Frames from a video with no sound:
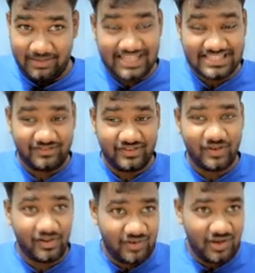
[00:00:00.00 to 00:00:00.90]
Guys, if you have
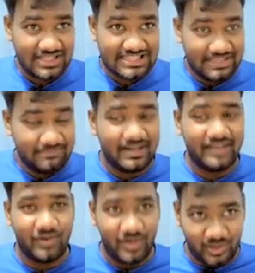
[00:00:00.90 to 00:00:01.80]
not fallen asleep, I
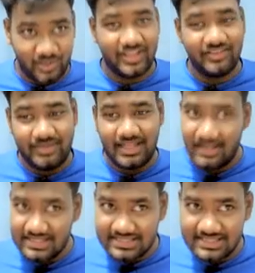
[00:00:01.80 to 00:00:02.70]
want you all to give me
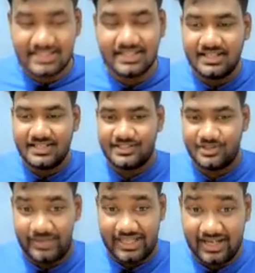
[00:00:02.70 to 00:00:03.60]
answers
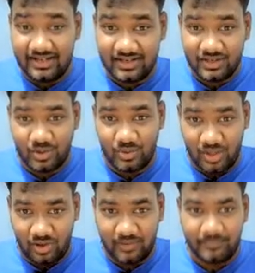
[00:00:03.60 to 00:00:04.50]
so we can go
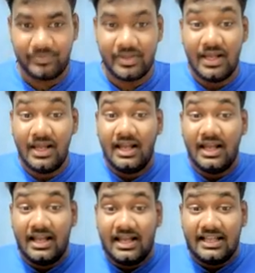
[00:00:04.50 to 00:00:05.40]
along.
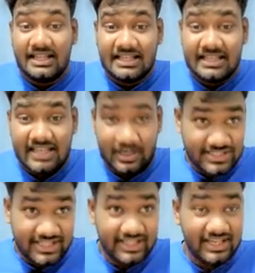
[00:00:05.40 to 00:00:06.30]
Now
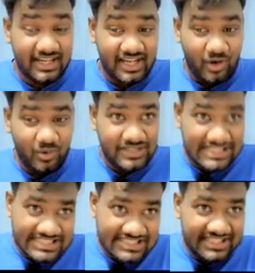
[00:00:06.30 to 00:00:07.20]
see, now
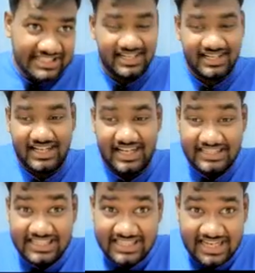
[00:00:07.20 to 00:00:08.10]
this is the
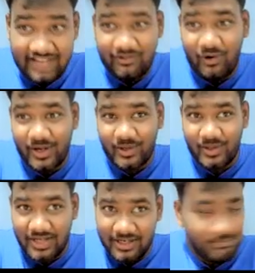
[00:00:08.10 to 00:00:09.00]
thing that I want you
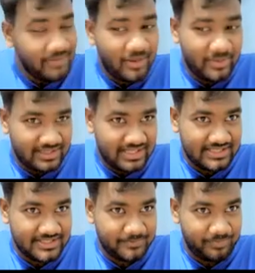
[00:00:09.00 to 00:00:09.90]
all to compare with,
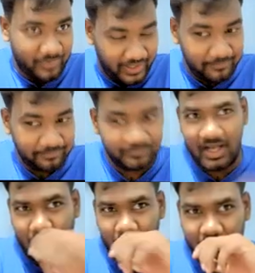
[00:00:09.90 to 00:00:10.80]
guys. Okay.
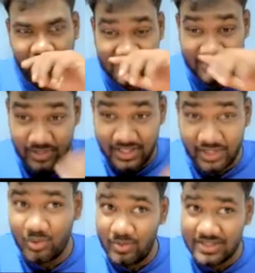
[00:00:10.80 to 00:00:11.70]
Now for a
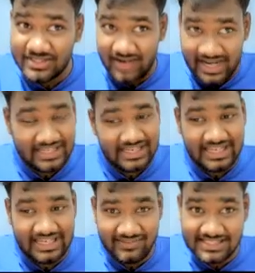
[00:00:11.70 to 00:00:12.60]
student who was writing
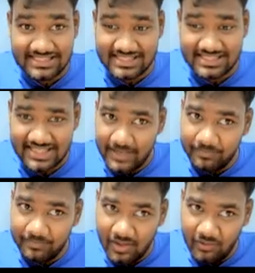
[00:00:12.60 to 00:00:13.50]
A-levels this time,
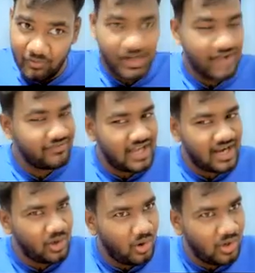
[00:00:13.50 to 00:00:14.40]
would have
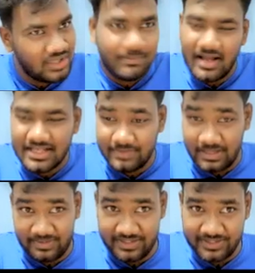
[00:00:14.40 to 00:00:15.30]
done all the past
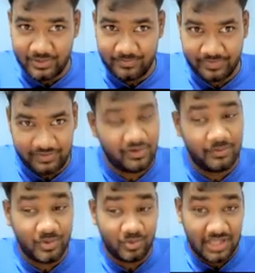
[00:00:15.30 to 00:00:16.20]
papers
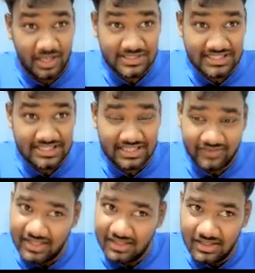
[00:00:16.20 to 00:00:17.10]
from
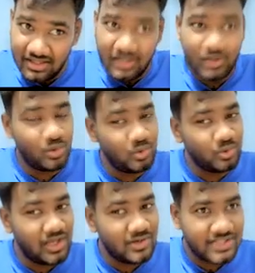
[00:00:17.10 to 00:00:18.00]
2011 to
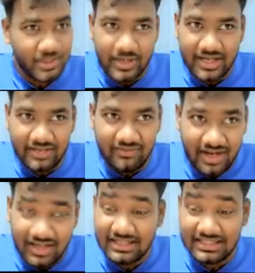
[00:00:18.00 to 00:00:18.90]

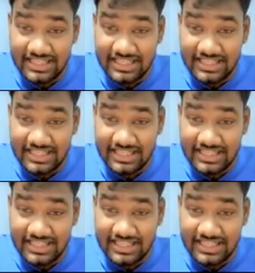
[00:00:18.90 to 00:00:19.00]
2021.